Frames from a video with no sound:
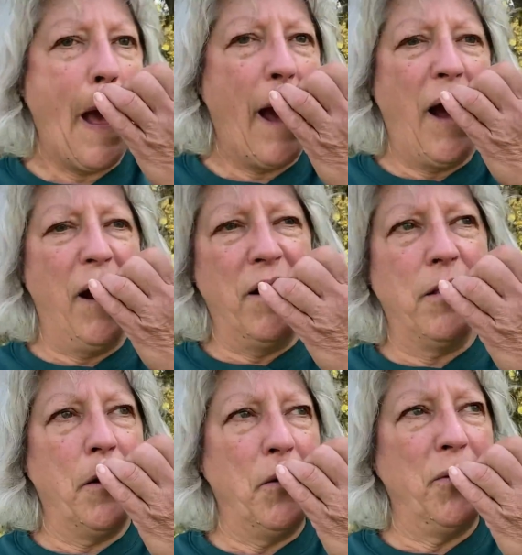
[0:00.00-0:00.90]

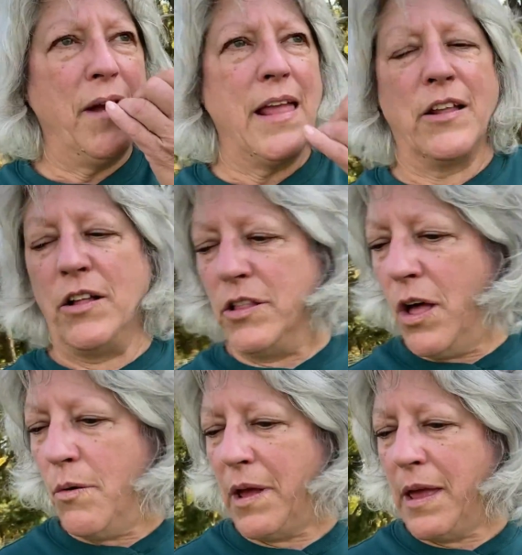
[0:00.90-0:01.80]
Harlow and
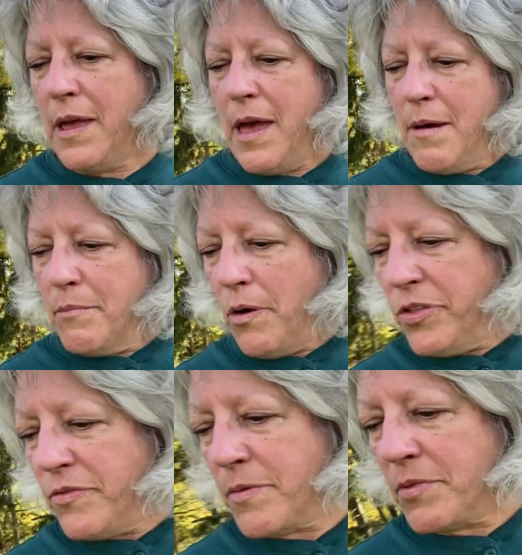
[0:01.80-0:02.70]
Chloe, and both
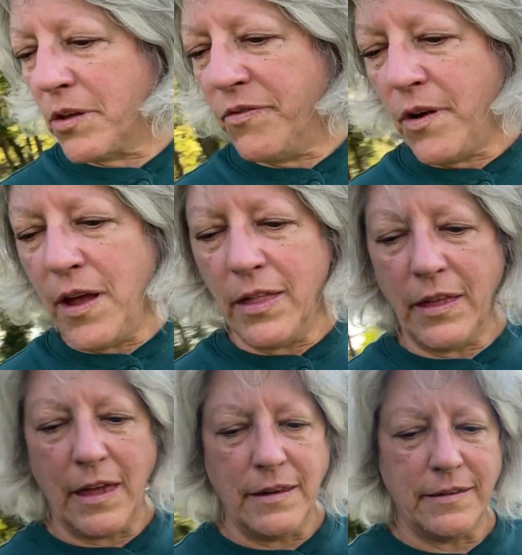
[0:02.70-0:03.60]
of them look very
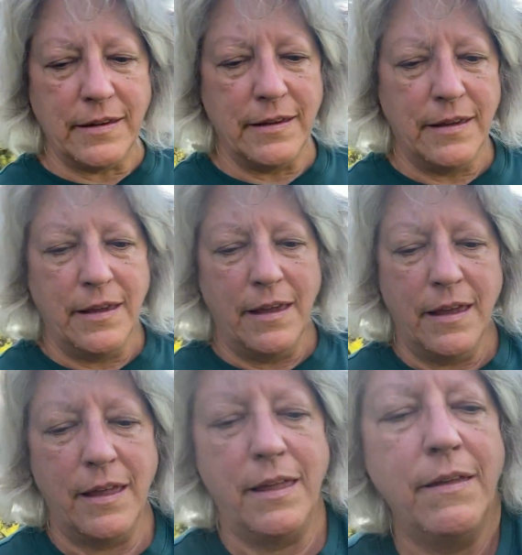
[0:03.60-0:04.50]
elegant.
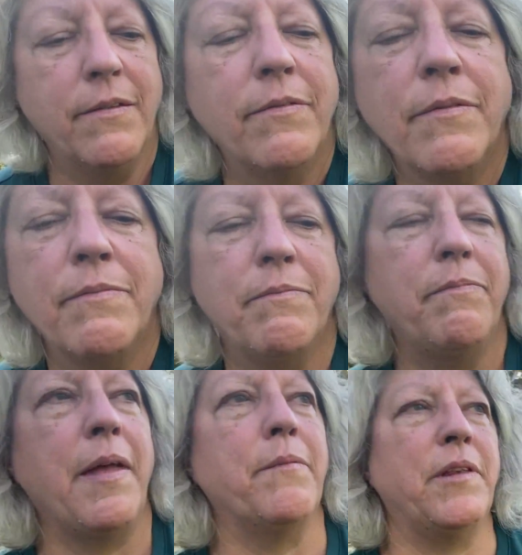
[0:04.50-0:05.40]

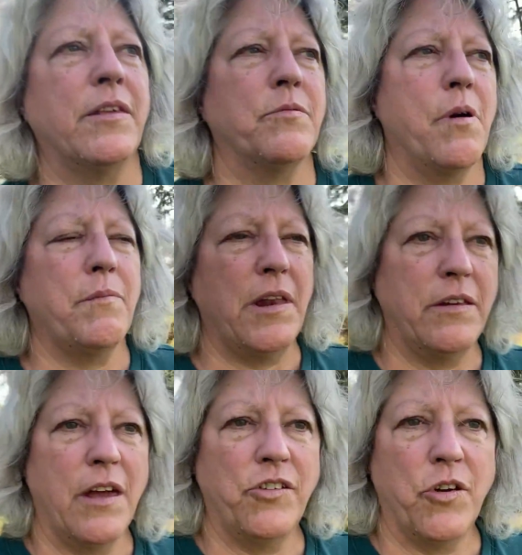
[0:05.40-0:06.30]
Bambi doesn't want me to
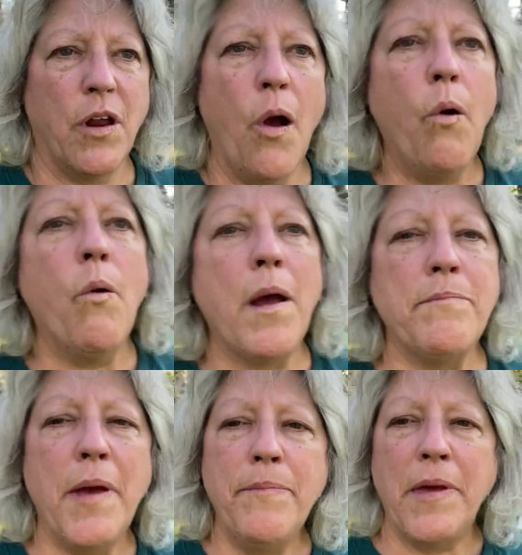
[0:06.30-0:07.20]
touch her. Oh, and
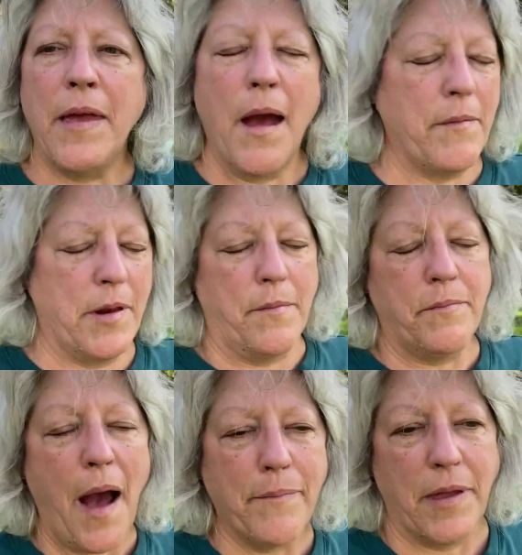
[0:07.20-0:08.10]
Pippi,
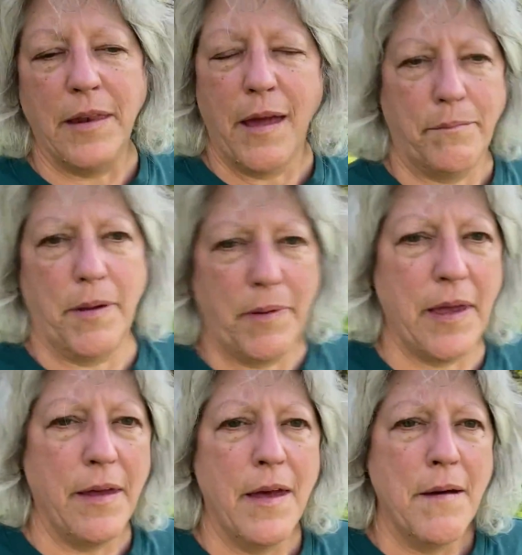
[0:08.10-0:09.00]
Poppy, not Pippi,
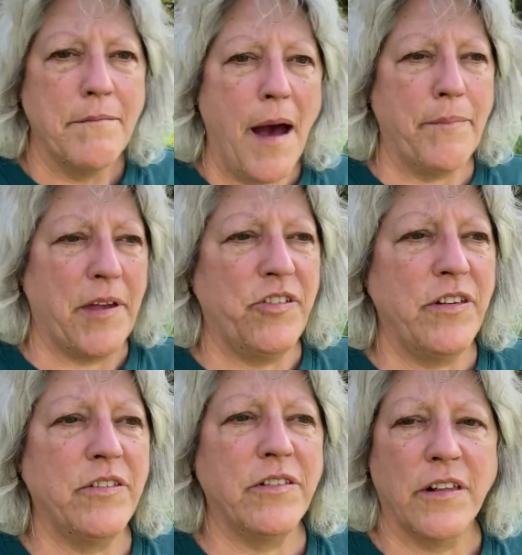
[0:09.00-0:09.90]
Poppy,
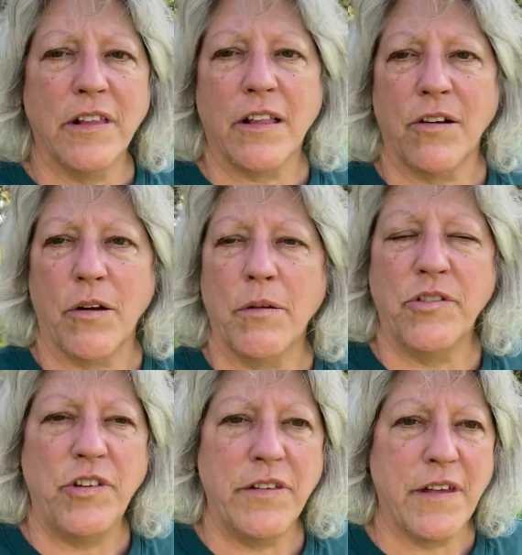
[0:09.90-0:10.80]
she's just a little girl, and
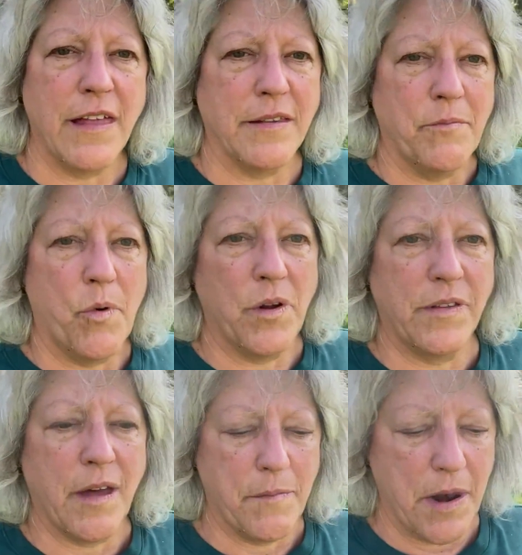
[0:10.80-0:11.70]
she's got some horns
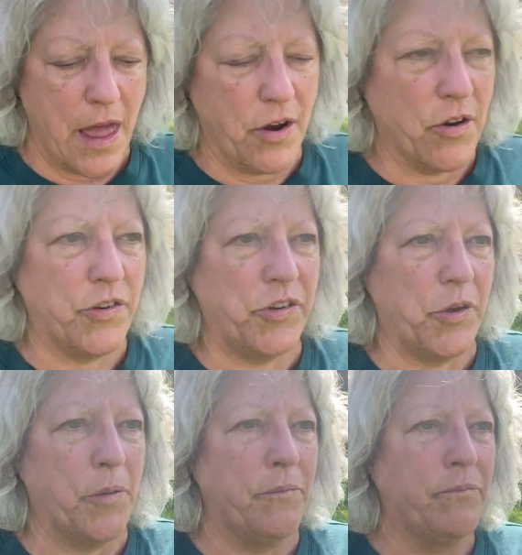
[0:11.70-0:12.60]
coming on her too.